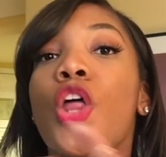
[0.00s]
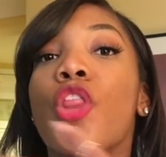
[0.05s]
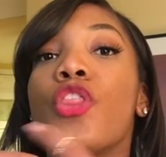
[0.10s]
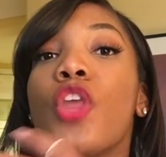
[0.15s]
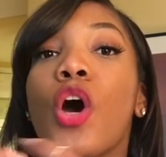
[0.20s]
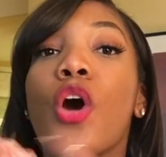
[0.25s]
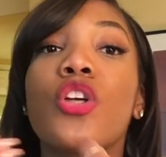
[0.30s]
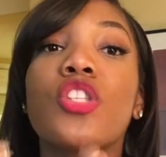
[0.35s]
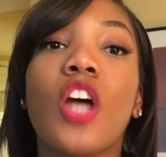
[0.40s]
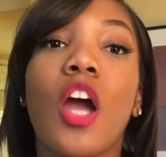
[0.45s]

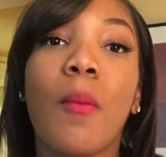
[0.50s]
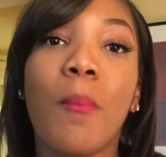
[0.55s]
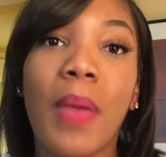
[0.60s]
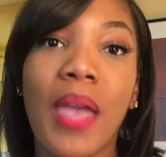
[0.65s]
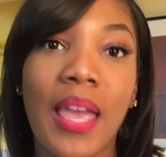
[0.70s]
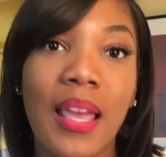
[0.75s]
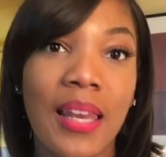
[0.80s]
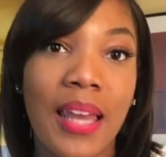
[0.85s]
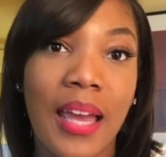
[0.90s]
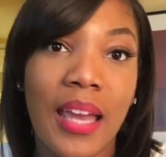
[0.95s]
Those are
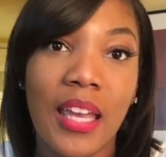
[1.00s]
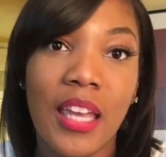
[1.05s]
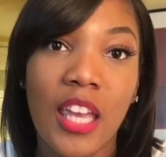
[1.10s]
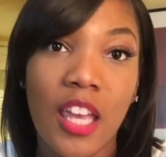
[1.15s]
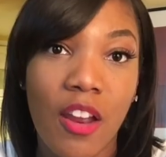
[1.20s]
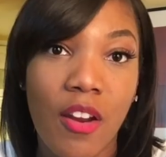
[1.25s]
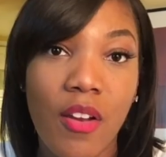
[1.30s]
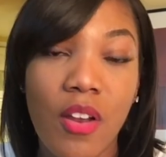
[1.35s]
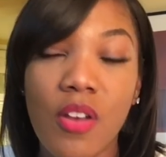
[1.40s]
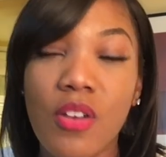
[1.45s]
mainline
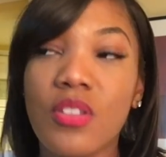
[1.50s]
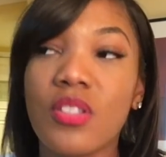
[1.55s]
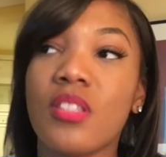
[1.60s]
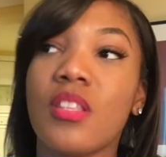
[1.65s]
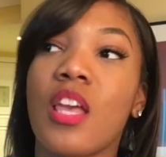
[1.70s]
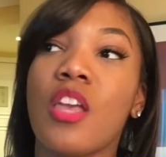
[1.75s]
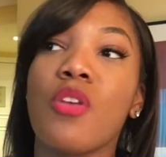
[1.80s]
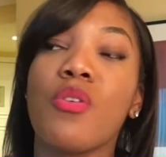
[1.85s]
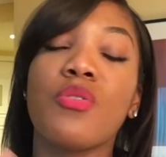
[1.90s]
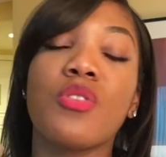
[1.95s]
carriers.
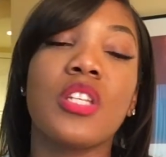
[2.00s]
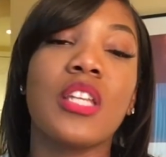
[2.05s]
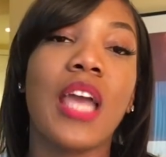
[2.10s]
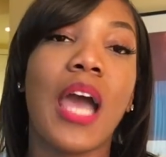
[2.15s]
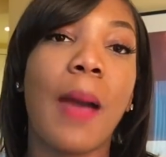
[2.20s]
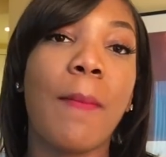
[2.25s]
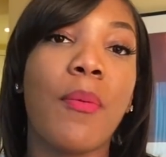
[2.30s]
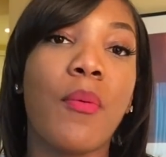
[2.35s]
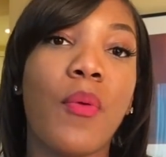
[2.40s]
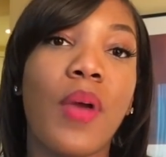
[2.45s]
They usually
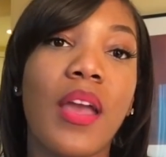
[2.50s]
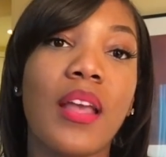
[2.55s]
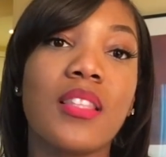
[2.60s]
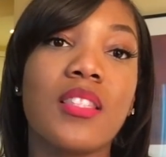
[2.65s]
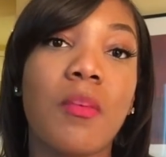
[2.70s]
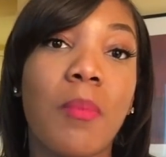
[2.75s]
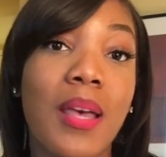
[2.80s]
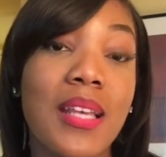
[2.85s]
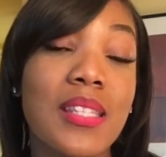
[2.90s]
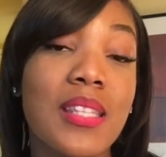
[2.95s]
operate
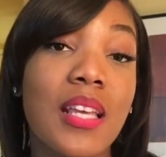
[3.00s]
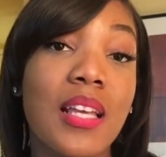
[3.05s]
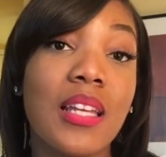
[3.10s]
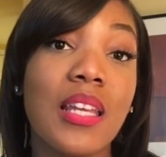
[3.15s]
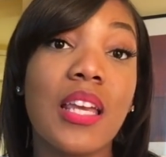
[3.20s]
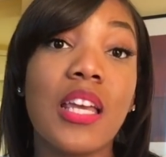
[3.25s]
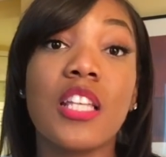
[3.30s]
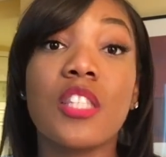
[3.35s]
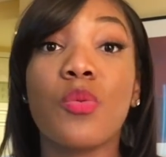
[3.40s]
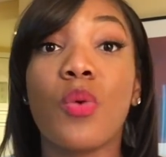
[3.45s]

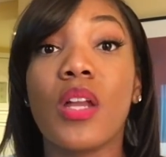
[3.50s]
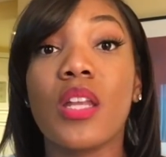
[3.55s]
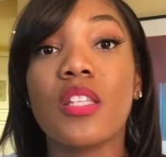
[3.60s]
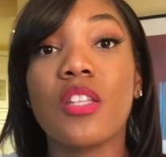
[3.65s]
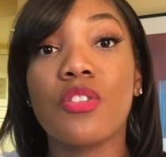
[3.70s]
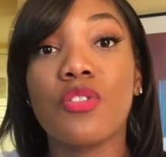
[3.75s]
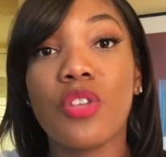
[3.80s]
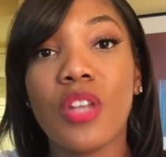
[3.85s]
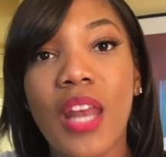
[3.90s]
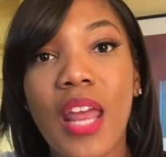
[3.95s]
domestically as well as
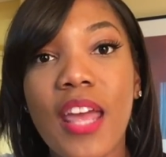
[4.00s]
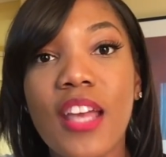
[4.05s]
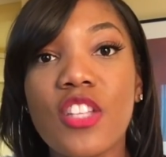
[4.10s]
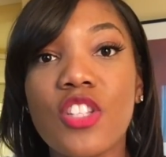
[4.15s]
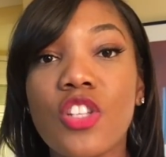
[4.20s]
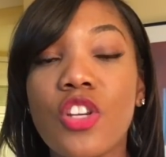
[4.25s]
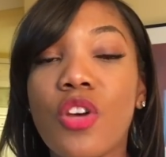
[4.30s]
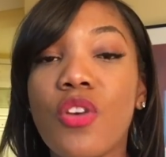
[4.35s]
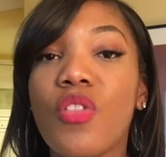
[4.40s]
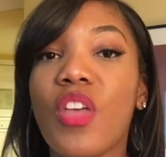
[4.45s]

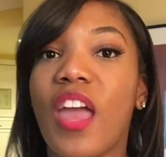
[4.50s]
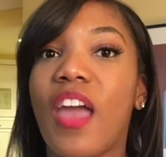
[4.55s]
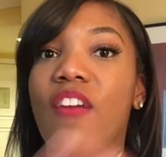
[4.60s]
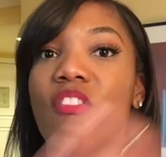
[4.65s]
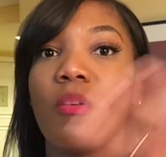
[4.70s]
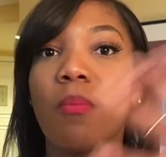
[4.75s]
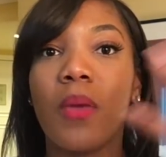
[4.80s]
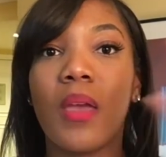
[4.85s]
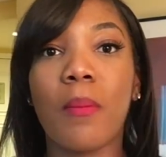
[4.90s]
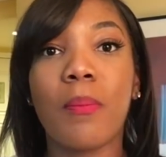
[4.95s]
international. They
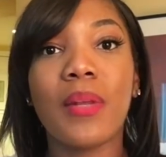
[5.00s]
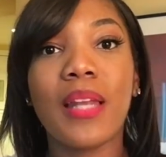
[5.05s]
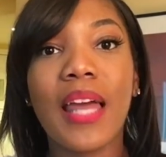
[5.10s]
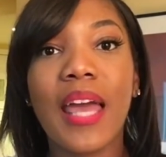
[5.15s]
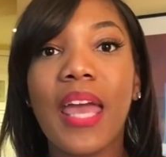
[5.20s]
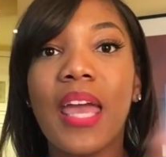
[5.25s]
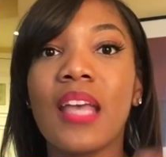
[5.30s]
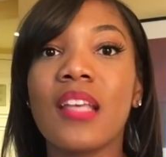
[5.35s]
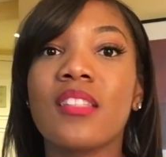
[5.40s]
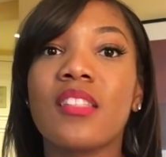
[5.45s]
have the big
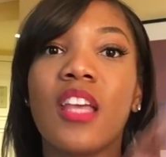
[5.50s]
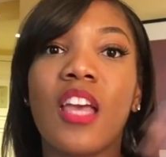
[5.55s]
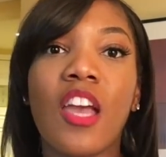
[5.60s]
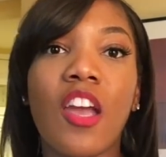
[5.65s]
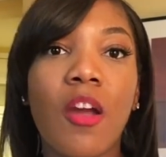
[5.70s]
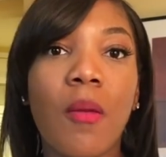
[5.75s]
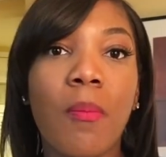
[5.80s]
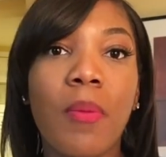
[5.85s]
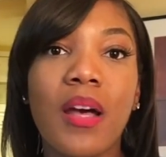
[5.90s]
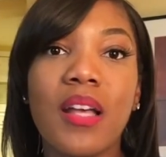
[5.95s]
planes, the
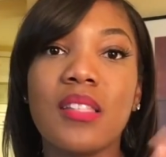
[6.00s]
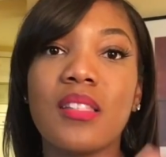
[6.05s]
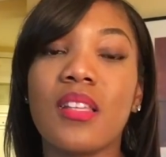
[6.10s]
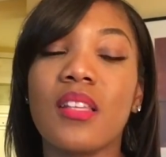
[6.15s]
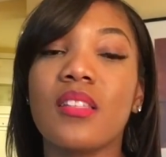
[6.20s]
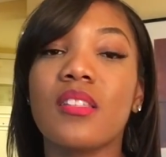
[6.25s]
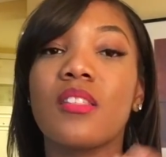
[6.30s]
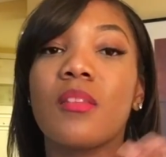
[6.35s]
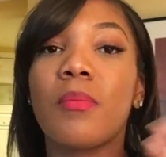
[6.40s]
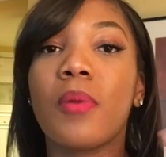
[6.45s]

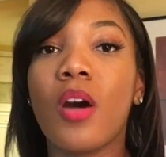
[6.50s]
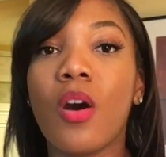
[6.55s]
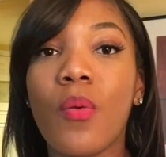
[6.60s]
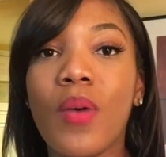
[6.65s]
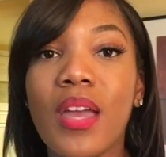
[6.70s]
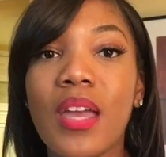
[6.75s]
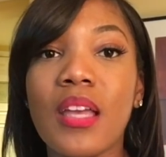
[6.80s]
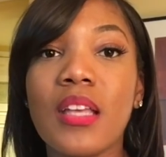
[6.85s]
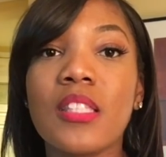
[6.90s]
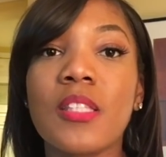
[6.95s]
Airbuses, the
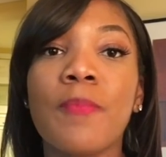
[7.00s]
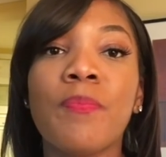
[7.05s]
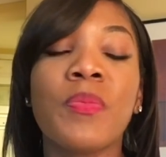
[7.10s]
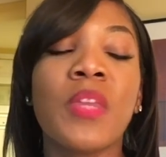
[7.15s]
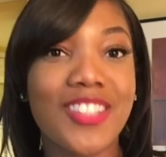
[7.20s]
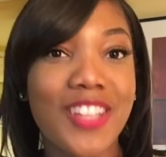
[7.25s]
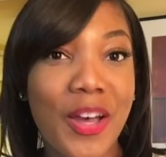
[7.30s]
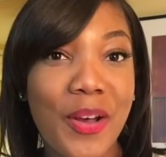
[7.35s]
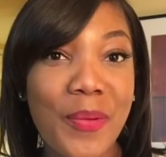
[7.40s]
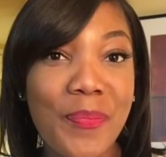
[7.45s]
Boeings.
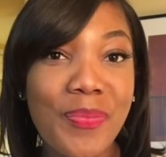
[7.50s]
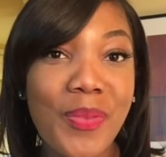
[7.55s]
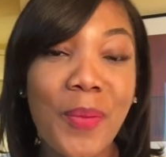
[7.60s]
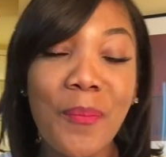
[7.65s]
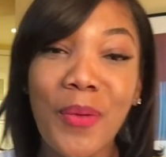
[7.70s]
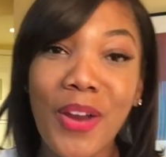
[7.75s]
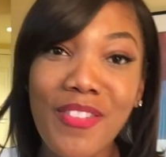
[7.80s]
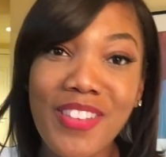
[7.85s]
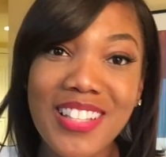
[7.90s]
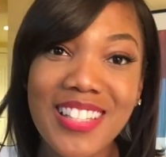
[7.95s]
So
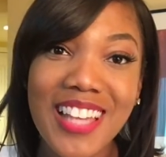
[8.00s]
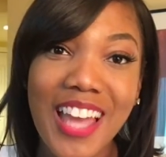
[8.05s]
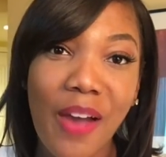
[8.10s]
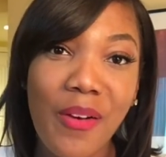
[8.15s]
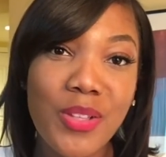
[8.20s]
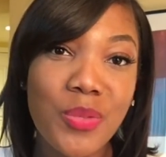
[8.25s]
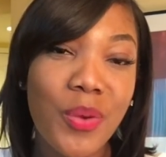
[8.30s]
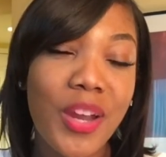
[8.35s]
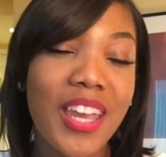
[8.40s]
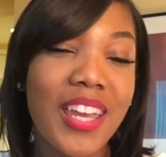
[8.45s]
previously I
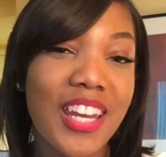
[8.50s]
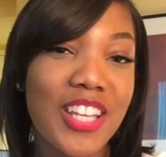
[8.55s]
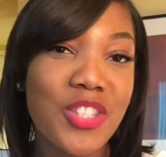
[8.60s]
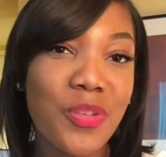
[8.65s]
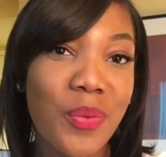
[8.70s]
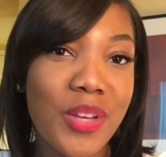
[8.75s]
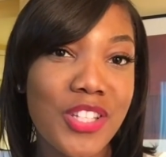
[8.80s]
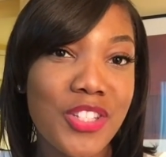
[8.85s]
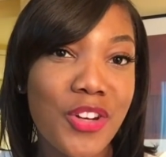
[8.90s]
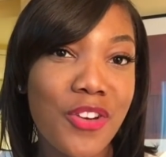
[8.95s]
was working as
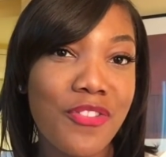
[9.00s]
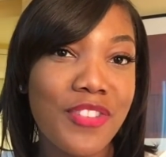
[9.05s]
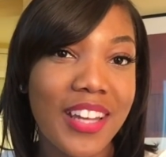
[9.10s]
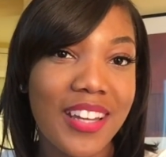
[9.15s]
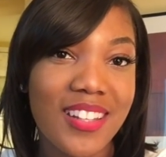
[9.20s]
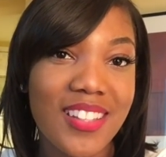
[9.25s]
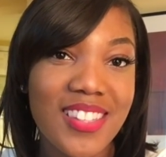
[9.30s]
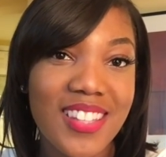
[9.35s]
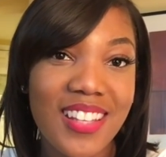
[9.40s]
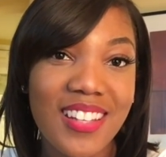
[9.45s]
a regional
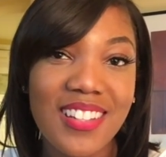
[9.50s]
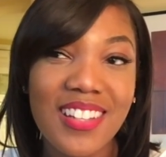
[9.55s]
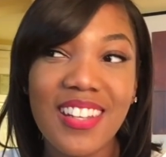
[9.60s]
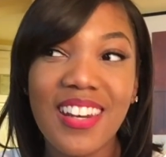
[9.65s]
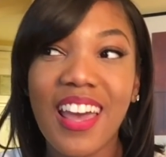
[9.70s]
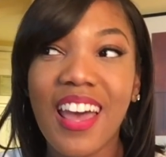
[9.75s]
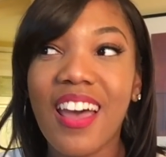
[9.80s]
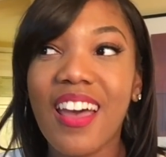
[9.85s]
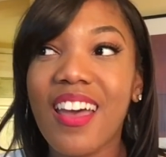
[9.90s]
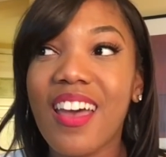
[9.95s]
flight
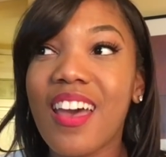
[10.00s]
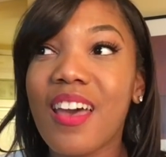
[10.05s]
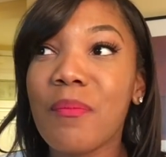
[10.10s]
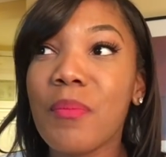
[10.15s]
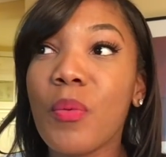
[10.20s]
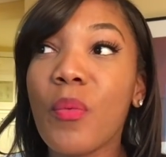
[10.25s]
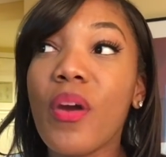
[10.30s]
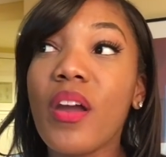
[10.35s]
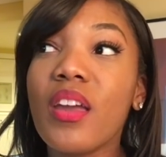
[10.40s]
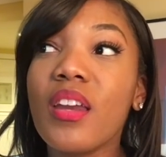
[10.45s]
attendant. I had
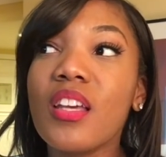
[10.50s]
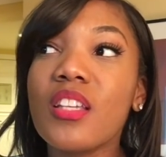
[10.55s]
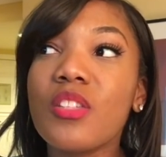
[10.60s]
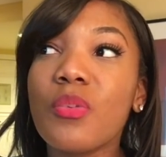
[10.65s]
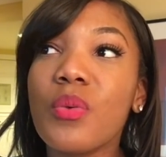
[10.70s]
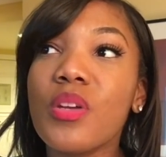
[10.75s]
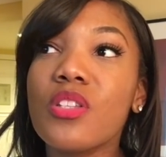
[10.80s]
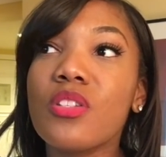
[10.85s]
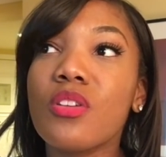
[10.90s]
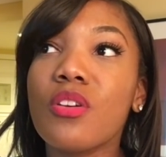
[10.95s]
been working as a
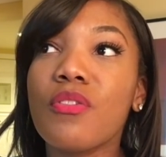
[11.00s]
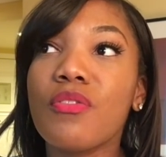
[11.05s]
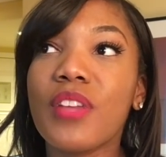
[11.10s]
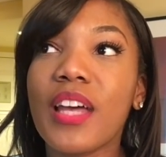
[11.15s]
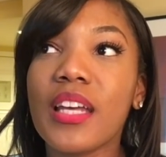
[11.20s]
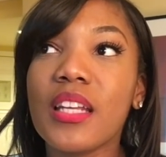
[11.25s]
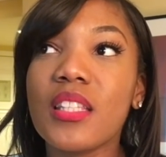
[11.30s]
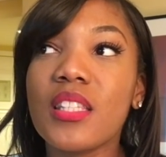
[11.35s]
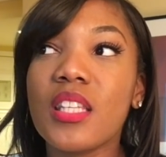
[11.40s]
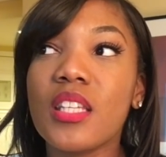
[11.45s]
regional
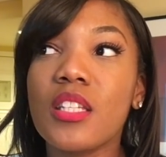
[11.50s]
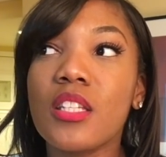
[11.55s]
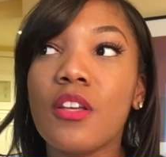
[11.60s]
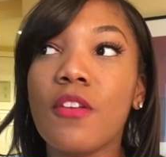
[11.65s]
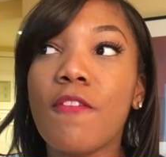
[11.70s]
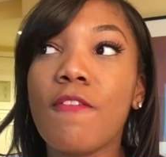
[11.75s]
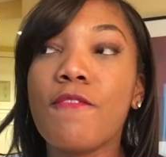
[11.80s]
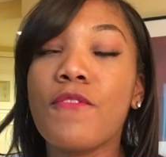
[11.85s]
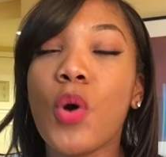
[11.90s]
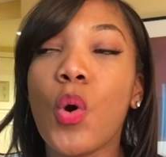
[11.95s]
flight
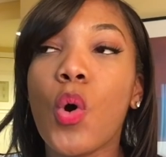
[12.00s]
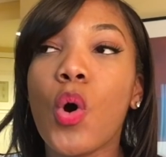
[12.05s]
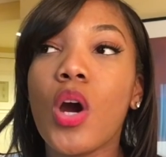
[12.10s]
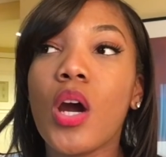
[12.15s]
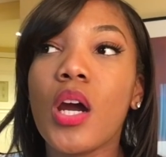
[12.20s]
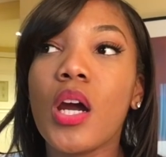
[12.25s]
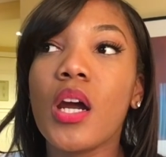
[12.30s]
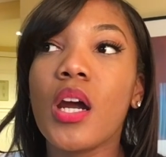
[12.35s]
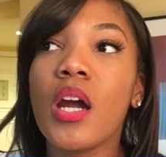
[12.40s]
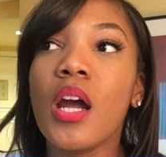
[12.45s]
attendant
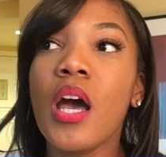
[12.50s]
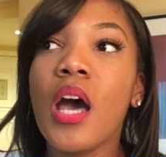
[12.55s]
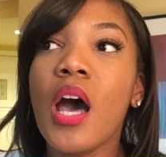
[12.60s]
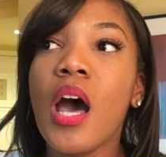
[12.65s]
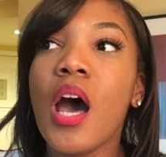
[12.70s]
for